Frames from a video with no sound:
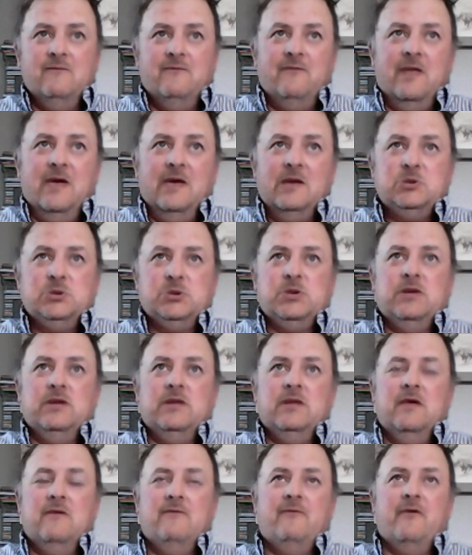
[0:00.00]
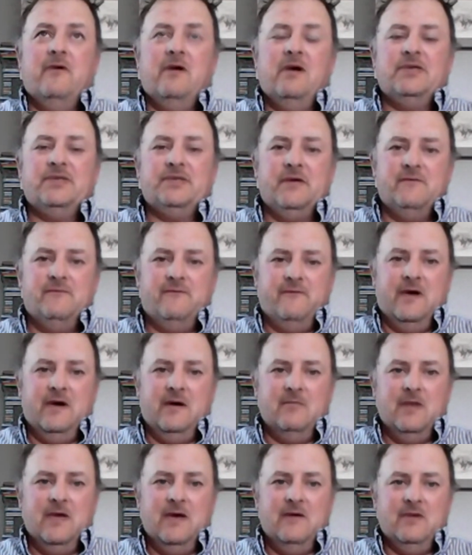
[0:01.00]
inflation for us at
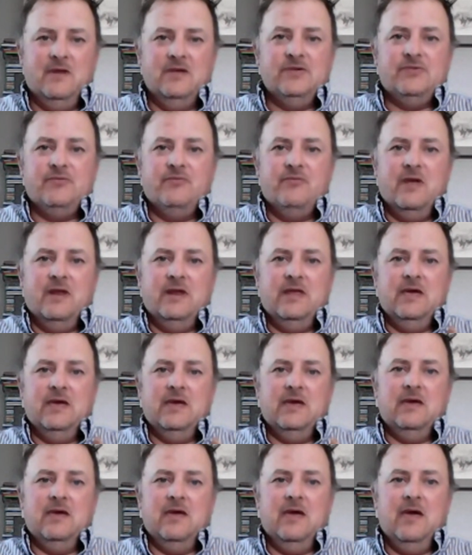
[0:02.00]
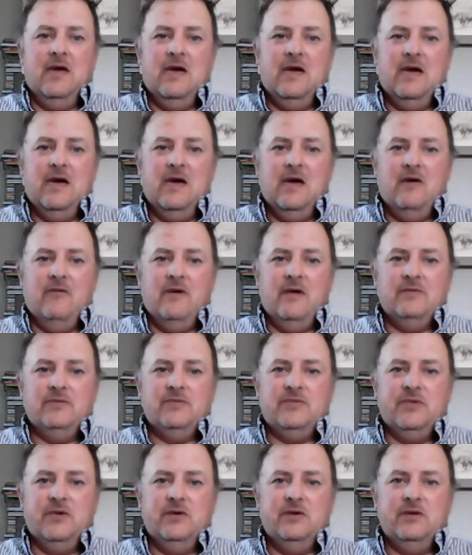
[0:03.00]
farm level is running uh, around
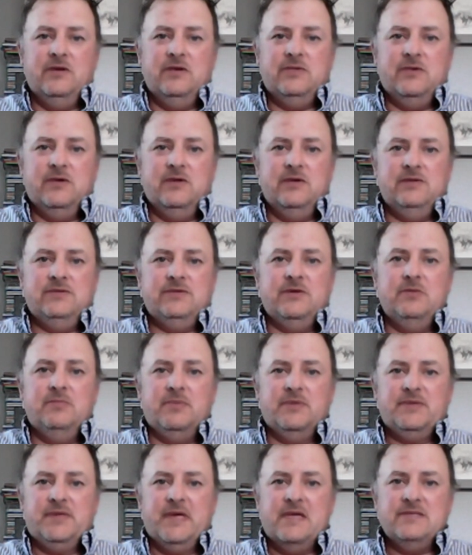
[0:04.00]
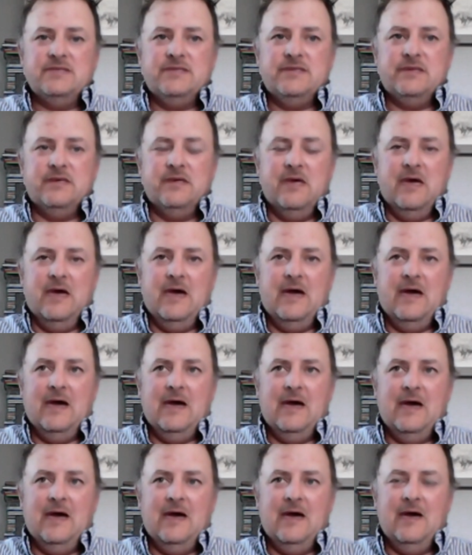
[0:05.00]
30, 32%
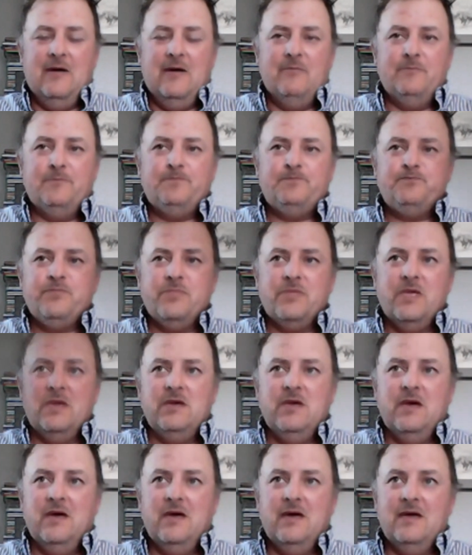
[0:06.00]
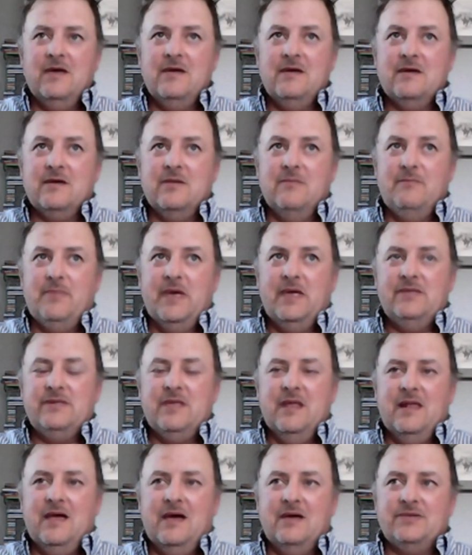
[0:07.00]
um, compared
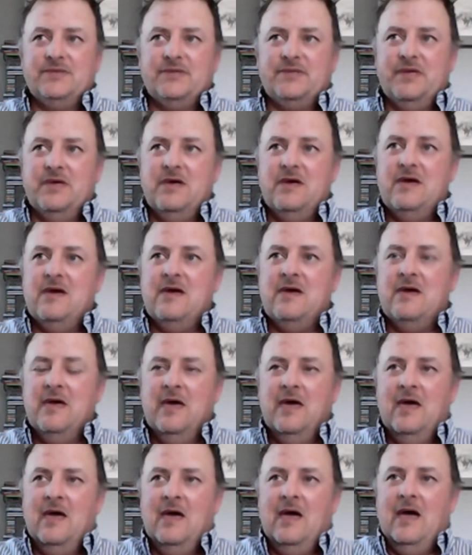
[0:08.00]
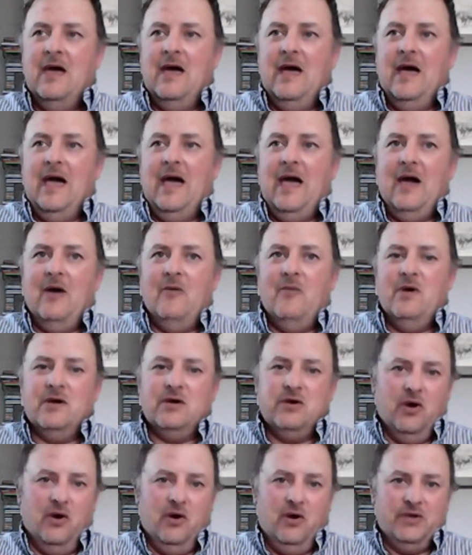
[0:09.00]
to last year. Our
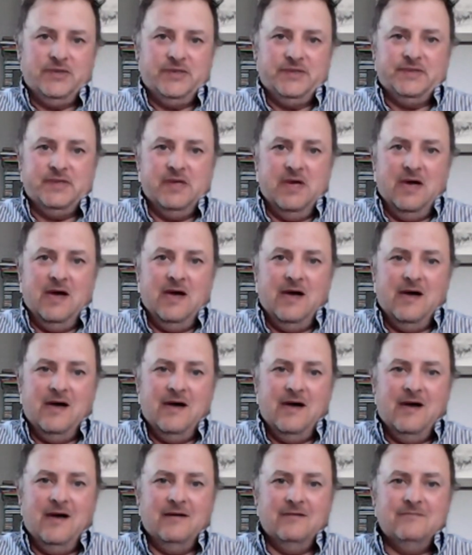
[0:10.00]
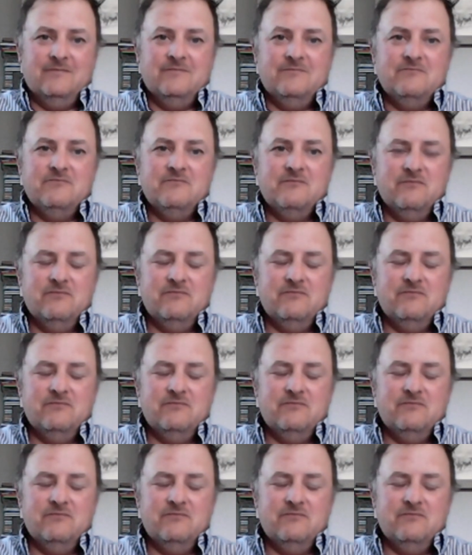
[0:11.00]
costs are